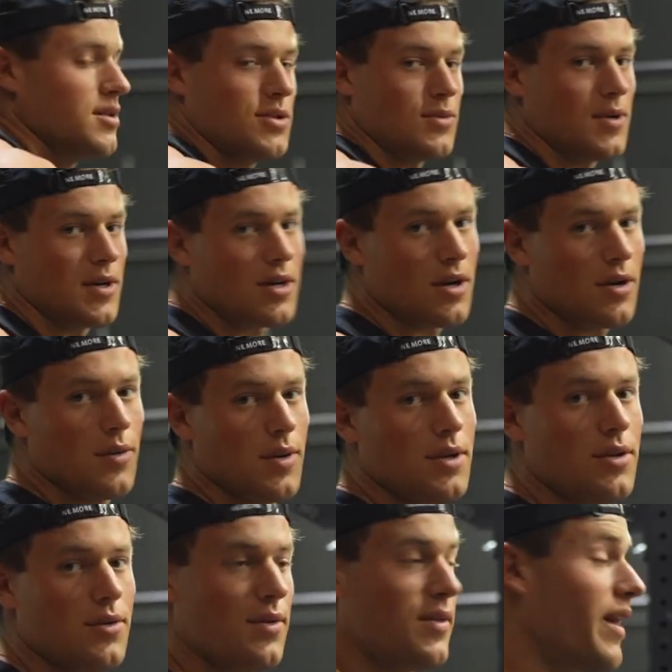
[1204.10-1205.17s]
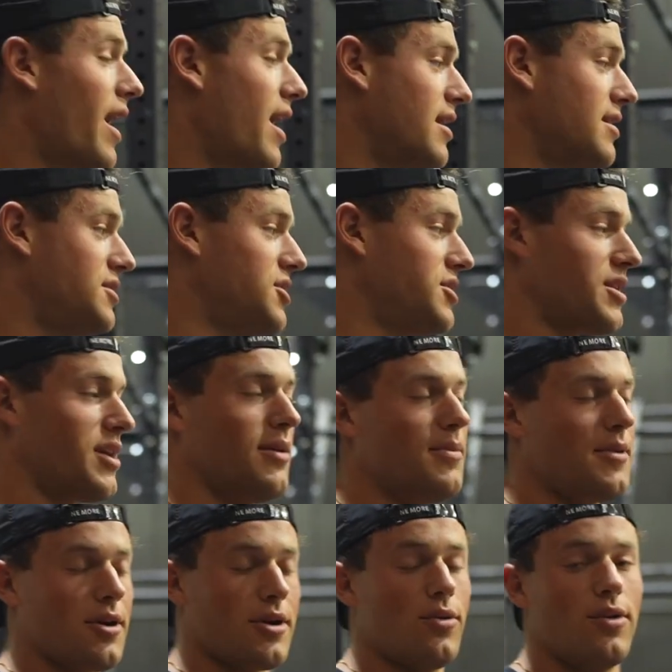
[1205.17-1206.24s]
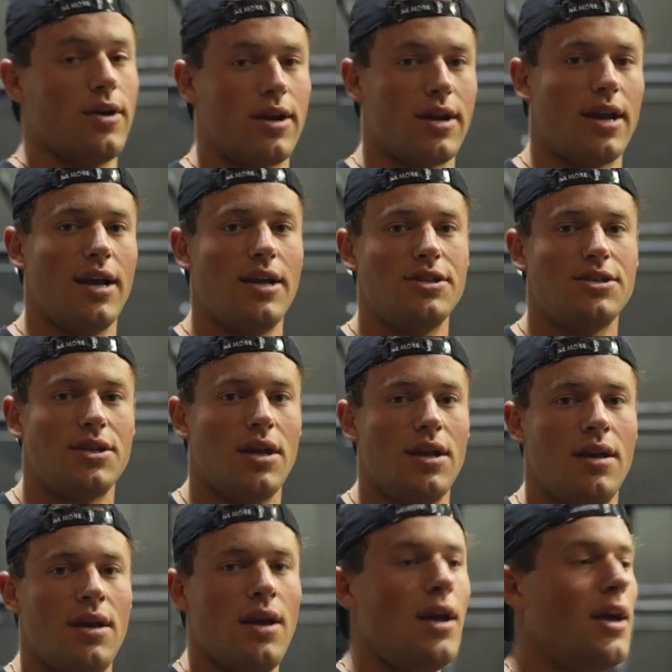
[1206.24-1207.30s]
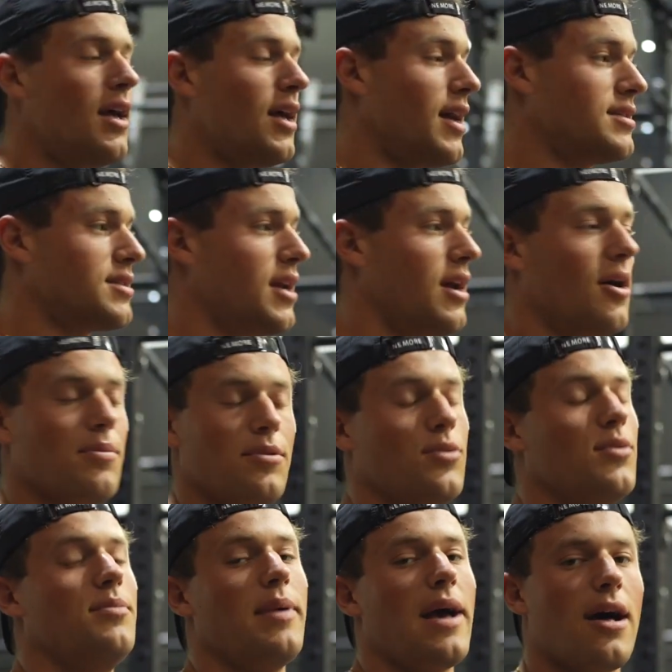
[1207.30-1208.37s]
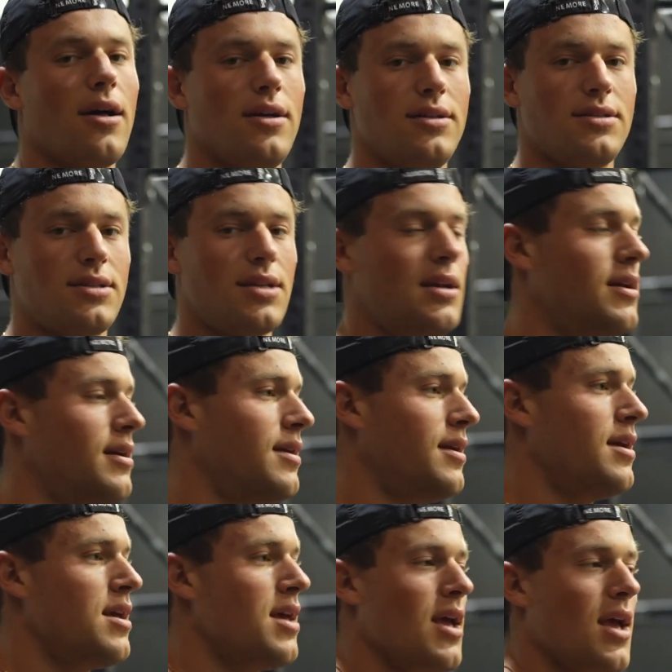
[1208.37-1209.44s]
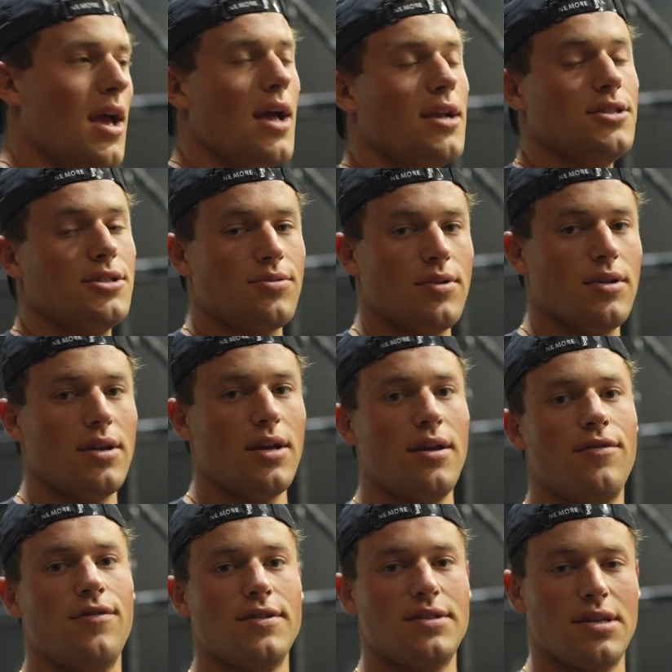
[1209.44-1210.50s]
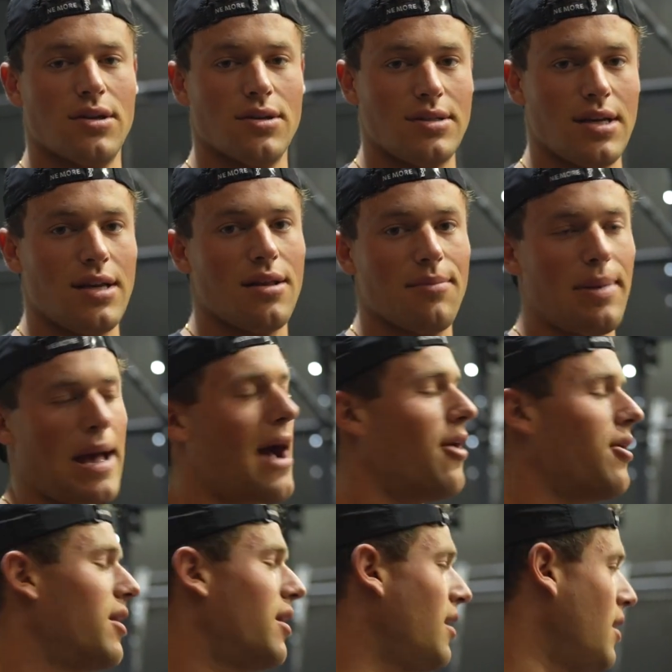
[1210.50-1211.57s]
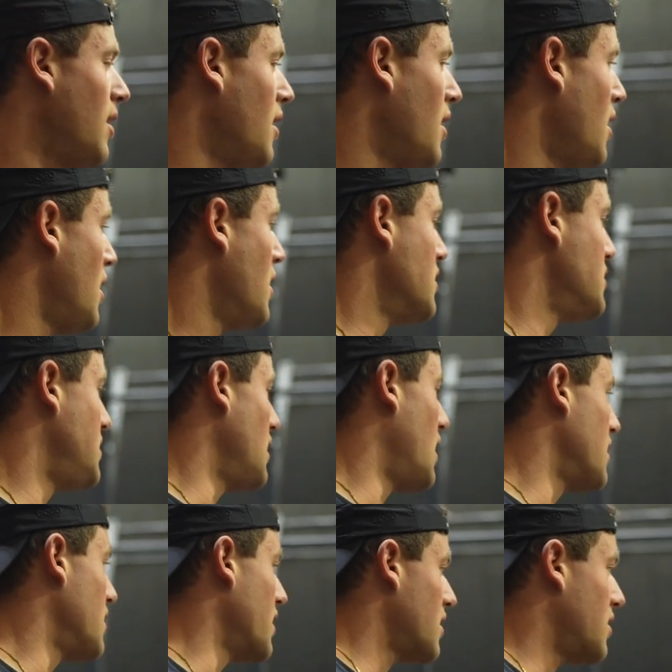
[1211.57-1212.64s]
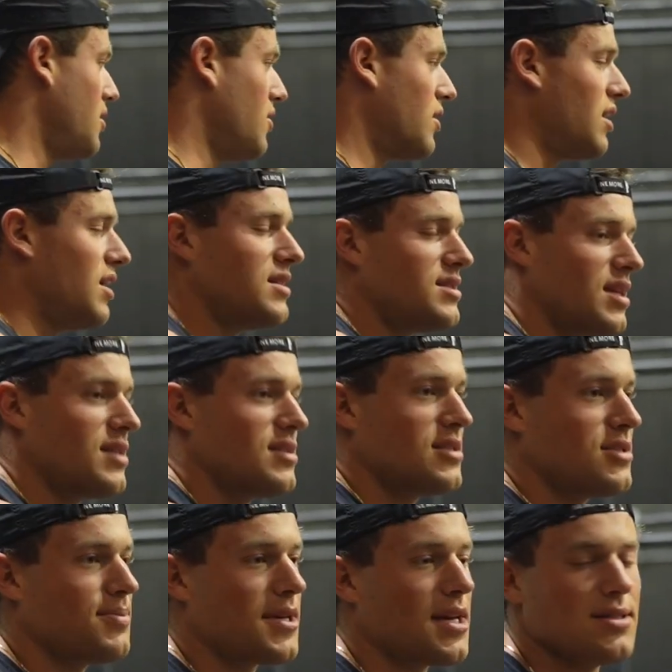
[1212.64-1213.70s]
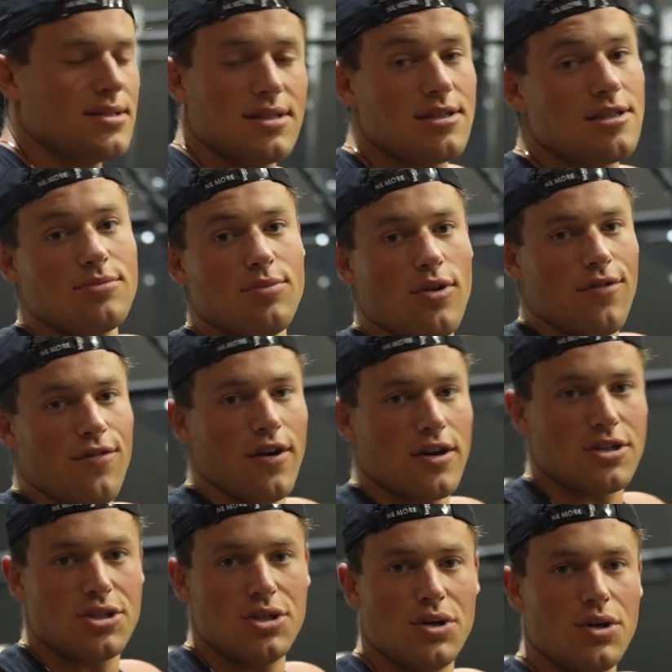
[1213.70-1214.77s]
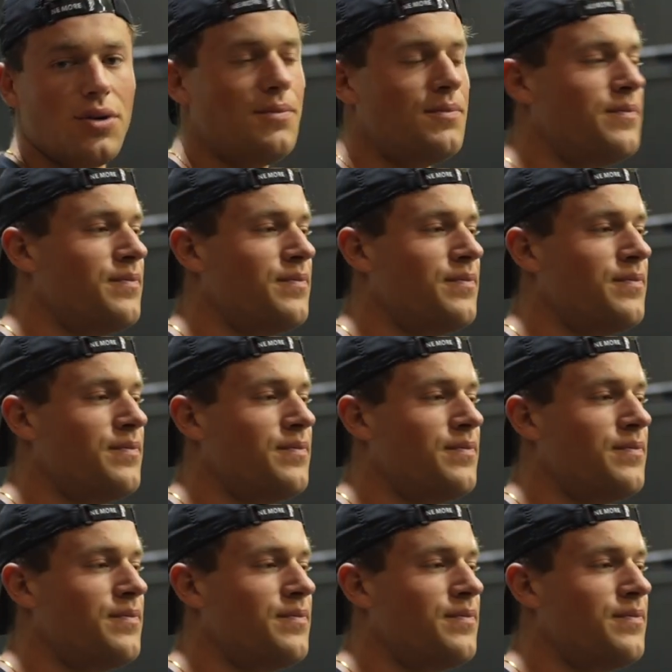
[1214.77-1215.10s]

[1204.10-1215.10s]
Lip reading: So what you're gonna wanna do with that is just keep your core engaged. That's gonna help you with balance and just really facilitate the power. See, I like doing these things is because this is more functional.